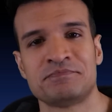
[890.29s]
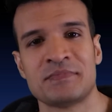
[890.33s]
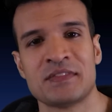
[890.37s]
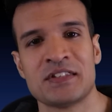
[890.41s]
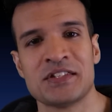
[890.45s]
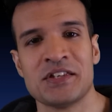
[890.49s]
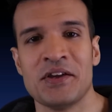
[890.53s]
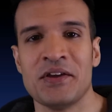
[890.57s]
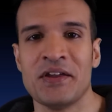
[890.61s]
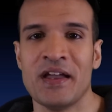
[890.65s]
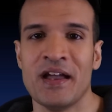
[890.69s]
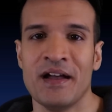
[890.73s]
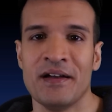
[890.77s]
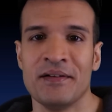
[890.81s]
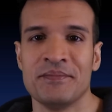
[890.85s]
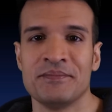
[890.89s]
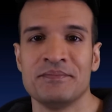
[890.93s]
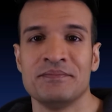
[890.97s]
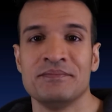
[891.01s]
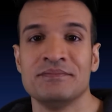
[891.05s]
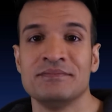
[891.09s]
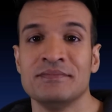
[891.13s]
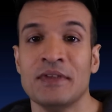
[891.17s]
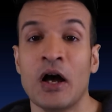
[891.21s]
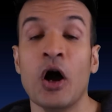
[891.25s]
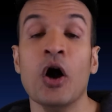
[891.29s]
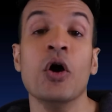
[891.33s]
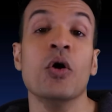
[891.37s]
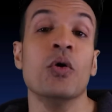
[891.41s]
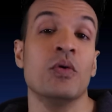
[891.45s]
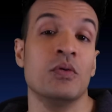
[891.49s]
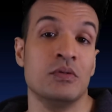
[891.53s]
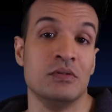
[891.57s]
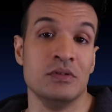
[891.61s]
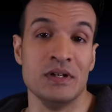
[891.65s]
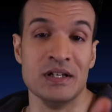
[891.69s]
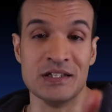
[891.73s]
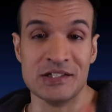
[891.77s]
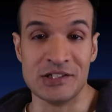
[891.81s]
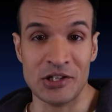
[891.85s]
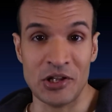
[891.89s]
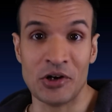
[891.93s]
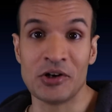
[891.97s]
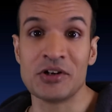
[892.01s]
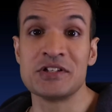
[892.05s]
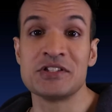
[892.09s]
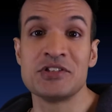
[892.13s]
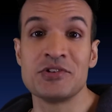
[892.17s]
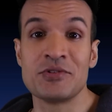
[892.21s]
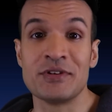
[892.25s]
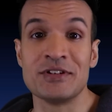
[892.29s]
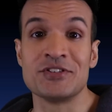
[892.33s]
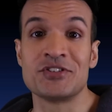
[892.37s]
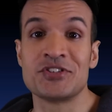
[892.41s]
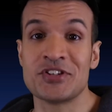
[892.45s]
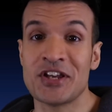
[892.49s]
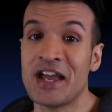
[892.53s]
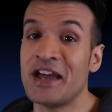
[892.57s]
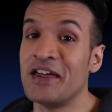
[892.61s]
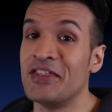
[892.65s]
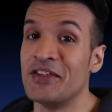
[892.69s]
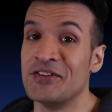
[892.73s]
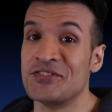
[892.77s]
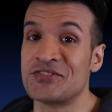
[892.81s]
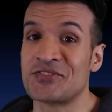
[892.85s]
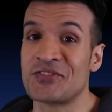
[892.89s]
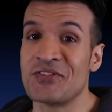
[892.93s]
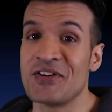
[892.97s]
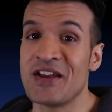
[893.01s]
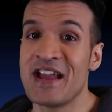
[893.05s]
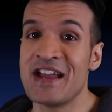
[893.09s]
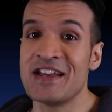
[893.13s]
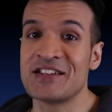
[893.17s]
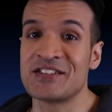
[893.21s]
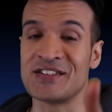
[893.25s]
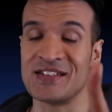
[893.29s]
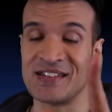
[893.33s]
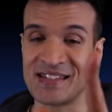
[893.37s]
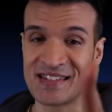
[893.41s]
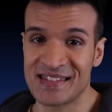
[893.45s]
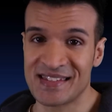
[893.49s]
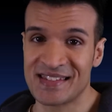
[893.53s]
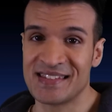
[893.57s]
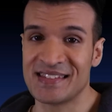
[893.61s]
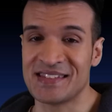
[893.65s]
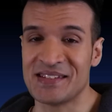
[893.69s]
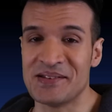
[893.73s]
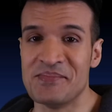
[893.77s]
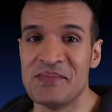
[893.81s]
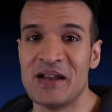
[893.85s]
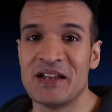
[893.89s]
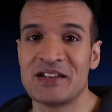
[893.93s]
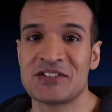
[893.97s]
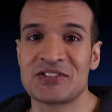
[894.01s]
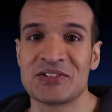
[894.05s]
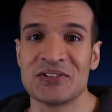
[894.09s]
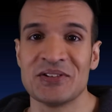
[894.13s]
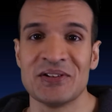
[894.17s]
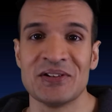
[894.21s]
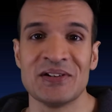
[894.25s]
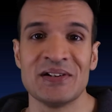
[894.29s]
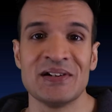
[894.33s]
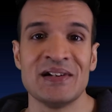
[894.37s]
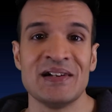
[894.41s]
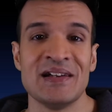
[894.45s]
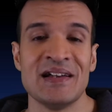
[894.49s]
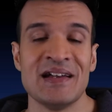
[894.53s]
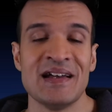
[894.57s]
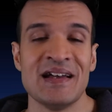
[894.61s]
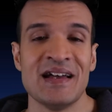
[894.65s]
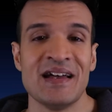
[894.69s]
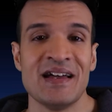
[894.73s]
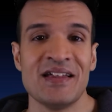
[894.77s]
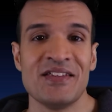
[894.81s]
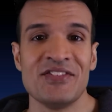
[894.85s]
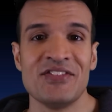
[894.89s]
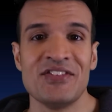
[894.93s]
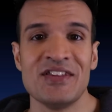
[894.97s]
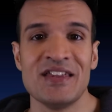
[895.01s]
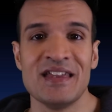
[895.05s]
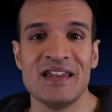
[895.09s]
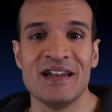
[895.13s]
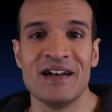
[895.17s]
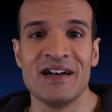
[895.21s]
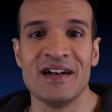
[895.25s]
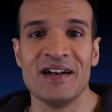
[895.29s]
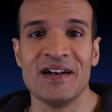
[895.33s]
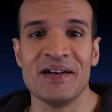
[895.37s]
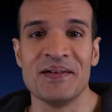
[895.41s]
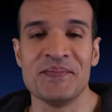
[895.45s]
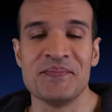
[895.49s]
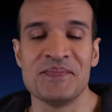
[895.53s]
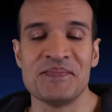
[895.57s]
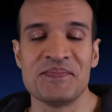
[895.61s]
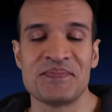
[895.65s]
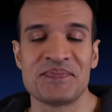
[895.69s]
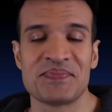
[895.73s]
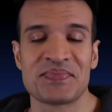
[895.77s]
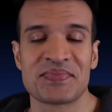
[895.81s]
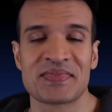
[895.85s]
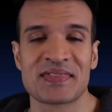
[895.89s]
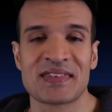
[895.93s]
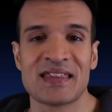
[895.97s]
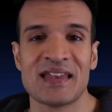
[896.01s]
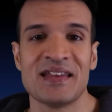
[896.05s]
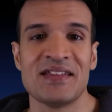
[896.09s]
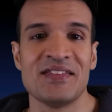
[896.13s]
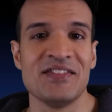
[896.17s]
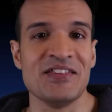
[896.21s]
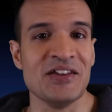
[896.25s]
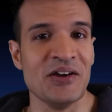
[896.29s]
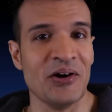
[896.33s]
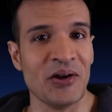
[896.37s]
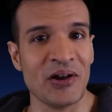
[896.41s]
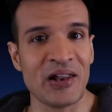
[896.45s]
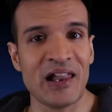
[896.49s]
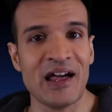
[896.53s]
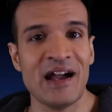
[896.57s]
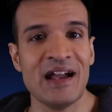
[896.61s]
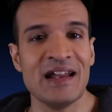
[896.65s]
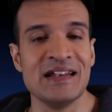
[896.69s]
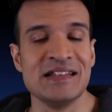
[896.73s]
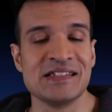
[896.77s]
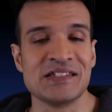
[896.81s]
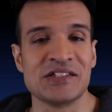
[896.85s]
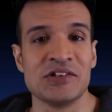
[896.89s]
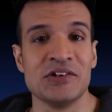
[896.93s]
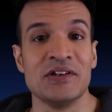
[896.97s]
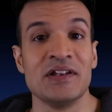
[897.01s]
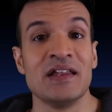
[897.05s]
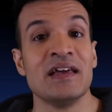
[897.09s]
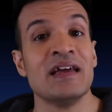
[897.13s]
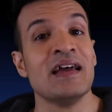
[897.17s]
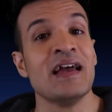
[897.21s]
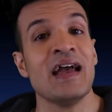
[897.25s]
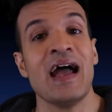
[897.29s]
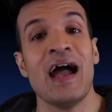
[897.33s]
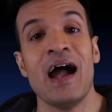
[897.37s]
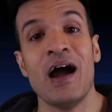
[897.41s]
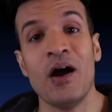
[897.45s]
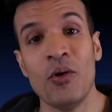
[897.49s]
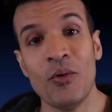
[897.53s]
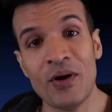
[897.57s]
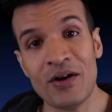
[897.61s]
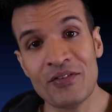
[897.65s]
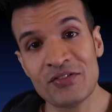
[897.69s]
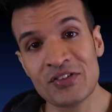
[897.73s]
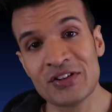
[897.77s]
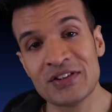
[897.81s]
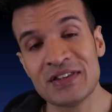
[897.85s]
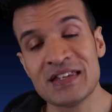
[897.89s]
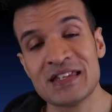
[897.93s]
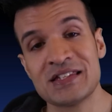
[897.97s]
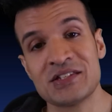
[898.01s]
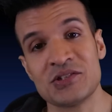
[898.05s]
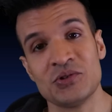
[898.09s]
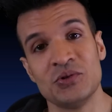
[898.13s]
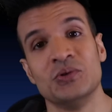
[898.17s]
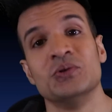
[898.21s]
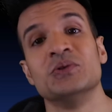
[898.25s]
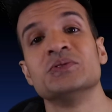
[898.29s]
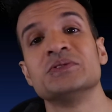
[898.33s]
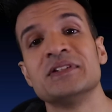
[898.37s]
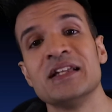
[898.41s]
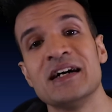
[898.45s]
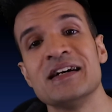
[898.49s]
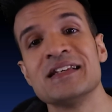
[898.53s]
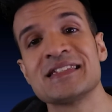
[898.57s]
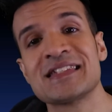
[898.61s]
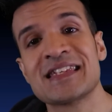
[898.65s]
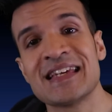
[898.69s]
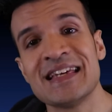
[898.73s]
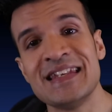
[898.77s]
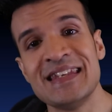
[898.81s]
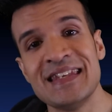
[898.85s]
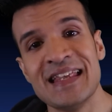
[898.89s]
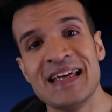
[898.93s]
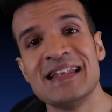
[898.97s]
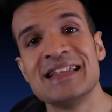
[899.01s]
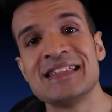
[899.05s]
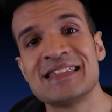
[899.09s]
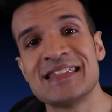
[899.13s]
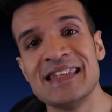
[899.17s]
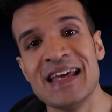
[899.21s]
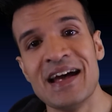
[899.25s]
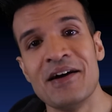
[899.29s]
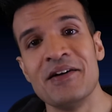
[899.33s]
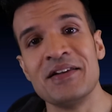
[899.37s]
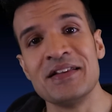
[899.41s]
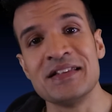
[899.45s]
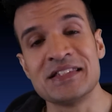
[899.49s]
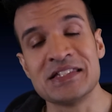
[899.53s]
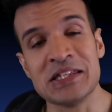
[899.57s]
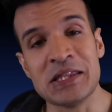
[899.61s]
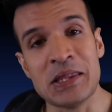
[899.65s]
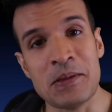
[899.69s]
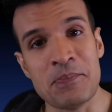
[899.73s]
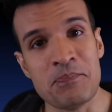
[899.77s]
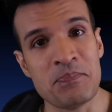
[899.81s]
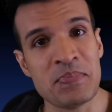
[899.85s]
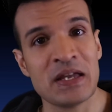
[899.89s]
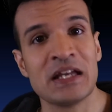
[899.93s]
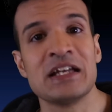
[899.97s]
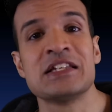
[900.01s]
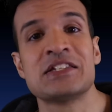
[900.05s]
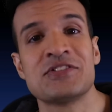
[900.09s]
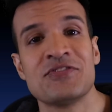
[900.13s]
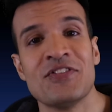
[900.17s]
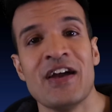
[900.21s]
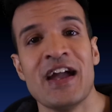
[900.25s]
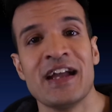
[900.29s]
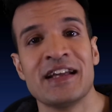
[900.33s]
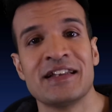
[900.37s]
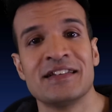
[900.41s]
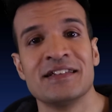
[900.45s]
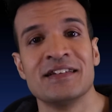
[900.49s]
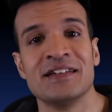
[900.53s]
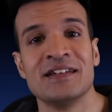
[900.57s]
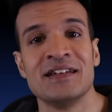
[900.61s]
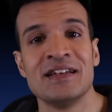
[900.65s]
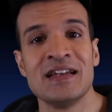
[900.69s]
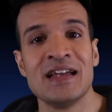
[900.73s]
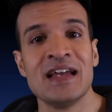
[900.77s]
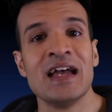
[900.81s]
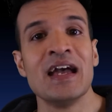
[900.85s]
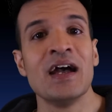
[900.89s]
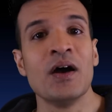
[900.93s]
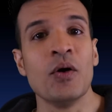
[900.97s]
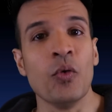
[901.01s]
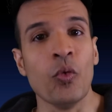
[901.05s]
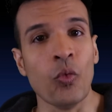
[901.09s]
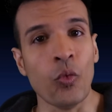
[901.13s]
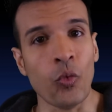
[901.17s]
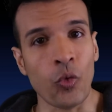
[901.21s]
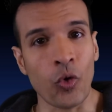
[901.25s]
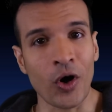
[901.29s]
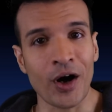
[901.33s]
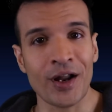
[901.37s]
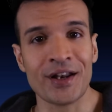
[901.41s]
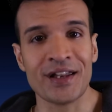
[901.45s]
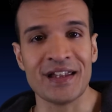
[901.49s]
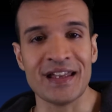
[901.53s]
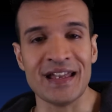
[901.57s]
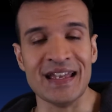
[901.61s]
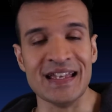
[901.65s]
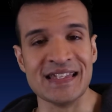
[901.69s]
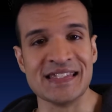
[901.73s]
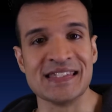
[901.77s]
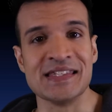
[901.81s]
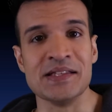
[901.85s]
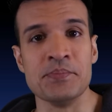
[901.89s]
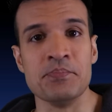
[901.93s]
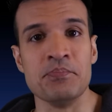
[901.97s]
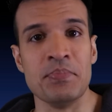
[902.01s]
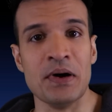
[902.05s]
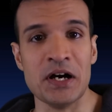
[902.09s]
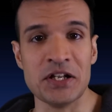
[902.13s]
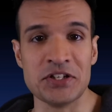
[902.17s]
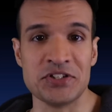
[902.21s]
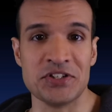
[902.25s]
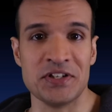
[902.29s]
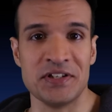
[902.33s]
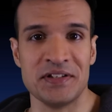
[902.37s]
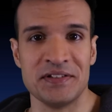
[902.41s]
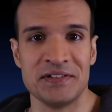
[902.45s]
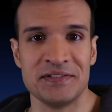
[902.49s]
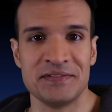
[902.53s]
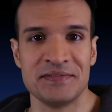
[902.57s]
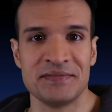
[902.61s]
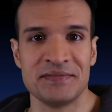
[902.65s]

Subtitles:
So yeah, Oh, as long as you can share those creations. So make sure the online is good. However, this all does condense down into the biggest factor. What is the budget?